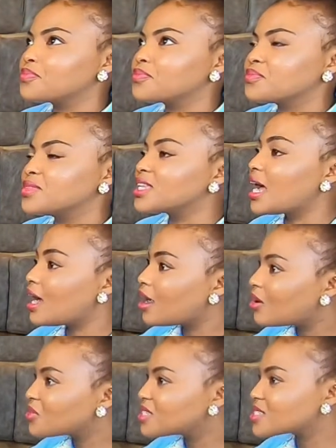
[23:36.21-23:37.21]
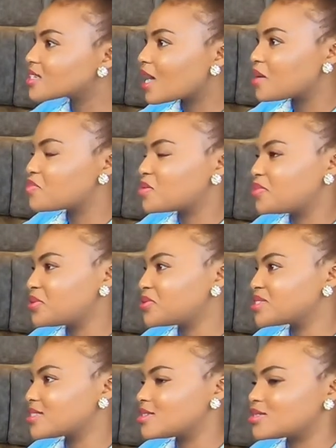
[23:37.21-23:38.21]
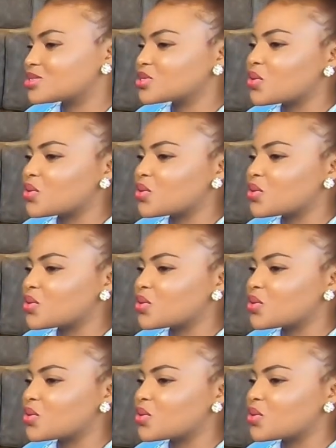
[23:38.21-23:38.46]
Now this guy proposes, so